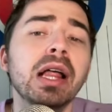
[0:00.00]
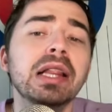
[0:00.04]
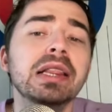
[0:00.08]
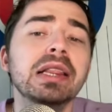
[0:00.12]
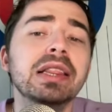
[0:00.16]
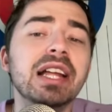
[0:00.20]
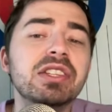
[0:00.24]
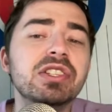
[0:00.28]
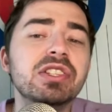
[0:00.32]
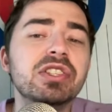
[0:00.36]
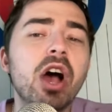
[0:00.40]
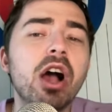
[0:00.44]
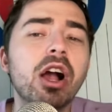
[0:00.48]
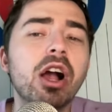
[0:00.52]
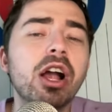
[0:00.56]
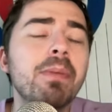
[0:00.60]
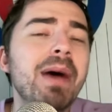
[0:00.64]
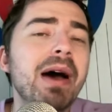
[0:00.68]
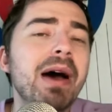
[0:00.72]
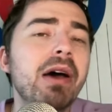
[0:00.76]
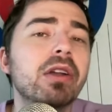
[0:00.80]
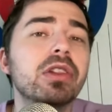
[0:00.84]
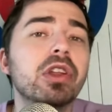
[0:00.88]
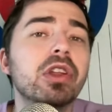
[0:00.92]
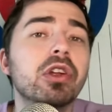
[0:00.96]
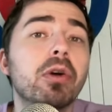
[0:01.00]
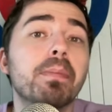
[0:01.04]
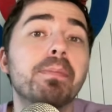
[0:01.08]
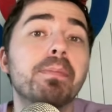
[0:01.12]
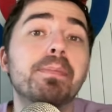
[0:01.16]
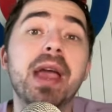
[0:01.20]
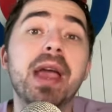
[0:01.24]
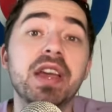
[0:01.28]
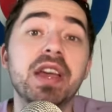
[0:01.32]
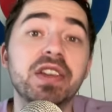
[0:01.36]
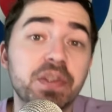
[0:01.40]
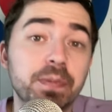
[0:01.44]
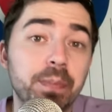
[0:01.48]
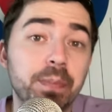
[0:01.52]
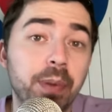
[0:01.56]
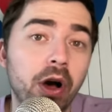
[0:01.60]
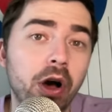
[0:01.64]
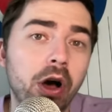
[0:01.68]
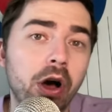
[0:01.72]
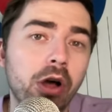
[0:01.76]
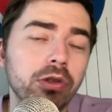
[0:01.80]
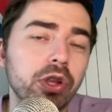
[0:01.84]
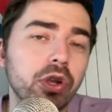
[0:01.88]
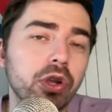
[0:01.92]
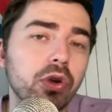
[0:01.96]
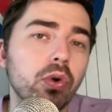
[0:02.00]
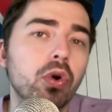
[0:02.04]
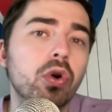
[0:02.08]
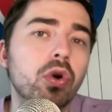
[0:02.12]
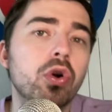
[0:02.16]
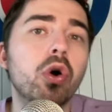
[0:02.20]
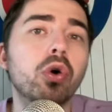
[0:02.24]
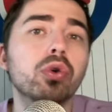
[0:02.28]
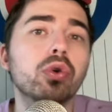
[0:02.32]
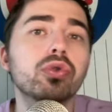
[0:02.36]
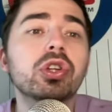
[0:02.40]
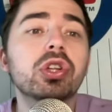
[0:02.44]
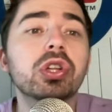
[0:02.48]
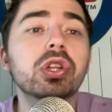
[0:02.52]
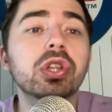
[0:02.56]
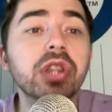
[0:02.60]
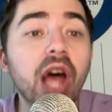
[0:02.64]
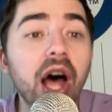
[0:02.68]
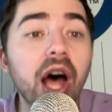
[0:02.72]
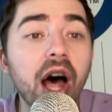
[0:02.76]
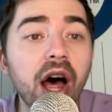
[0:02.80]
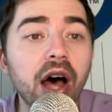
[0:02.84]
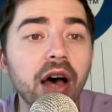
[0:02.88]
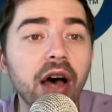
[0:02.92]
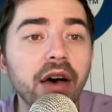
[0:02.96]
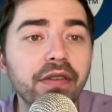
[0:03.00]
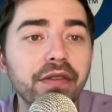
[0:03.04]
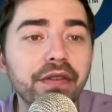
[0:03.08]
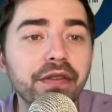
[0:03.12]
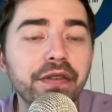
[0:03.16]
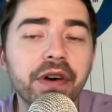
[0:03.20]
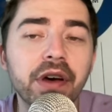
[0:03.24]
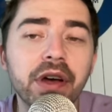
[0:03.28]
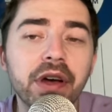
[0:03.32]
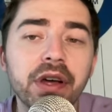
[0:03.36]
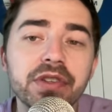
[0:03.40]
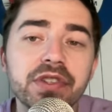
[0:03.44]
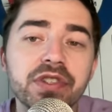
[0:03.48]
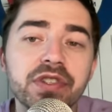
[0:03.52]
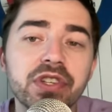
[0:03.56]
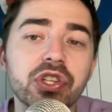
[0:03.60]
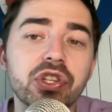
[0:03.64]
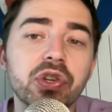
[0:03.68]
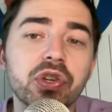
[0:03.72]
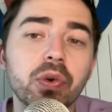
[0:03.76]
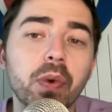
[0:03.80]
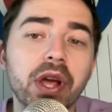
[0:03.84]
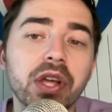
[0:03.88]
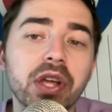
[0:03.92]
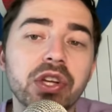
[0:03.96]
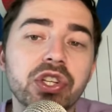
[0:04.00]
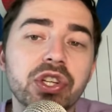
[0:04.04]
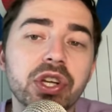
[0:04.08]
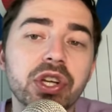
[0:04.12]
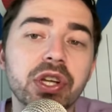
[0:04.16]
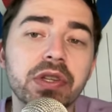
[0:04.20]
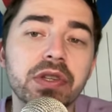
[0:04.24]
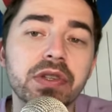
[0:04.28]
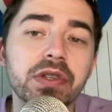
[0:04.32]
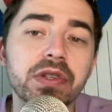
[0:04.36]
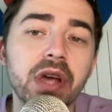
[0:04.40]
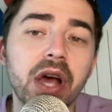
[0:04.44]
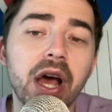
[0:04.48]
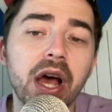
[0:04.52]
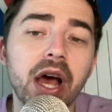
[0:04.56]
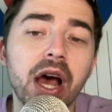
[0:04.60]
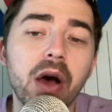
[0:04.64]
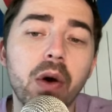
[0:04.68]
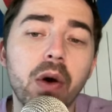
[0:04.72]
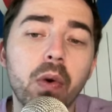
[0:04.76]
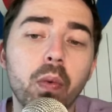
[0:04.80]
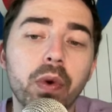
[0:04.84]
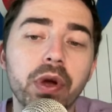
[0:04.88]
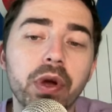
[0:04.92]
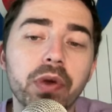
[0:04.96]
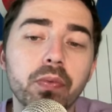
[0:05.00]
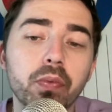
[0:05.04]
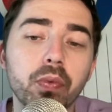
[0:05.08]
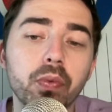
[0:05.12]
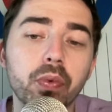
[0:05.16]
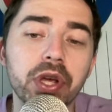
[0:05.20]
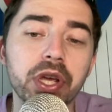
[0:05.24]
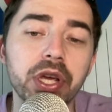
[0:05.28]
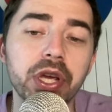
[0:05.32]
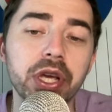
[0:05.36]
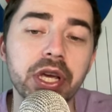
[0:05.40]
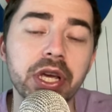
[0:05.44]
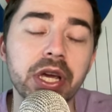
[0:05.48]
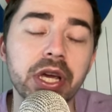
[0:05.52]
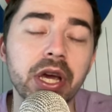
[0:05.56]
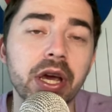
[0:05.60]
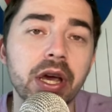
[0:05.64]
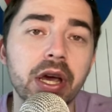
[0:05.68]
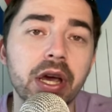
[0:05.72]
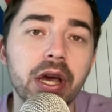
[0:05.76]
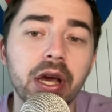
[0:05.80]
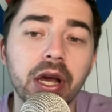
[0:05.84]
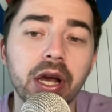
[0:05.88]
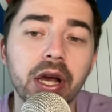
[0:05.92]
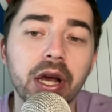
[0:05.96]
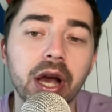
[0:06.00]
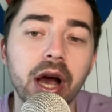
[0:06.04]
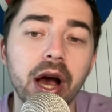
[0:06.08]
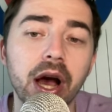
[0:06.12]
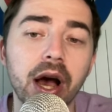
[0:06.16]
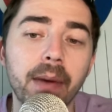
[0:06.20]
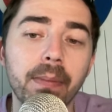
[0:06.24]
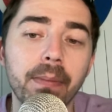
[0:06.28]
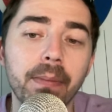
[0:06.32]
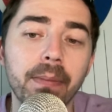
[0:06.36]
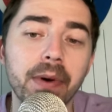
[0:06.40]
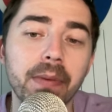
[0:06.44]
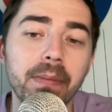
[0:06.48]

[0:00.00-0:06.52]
Let's talk about a little baseball, little gold glove situations uh, when we come